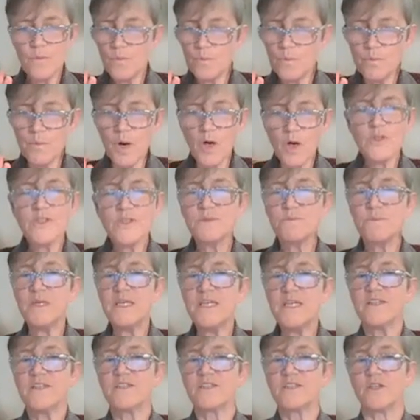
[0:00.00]
most
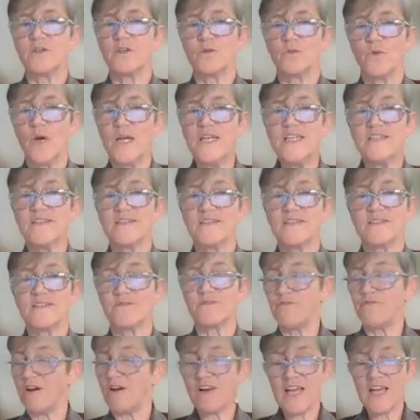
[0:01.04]
speakers rated this
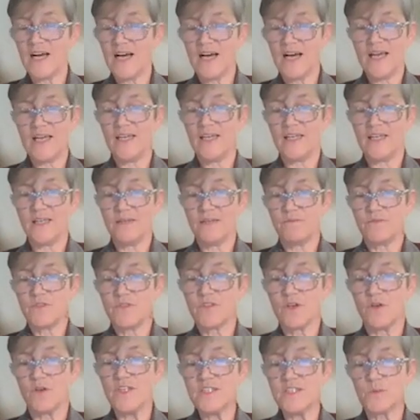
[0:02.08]
very highly.
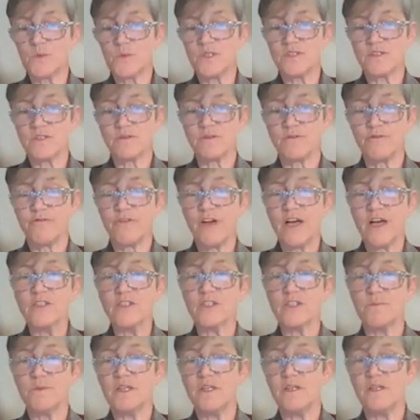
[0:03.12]
So this was found
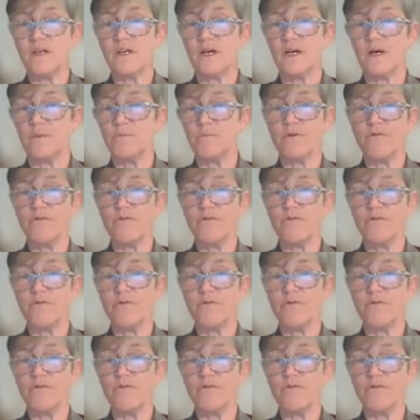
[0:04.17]
to be um,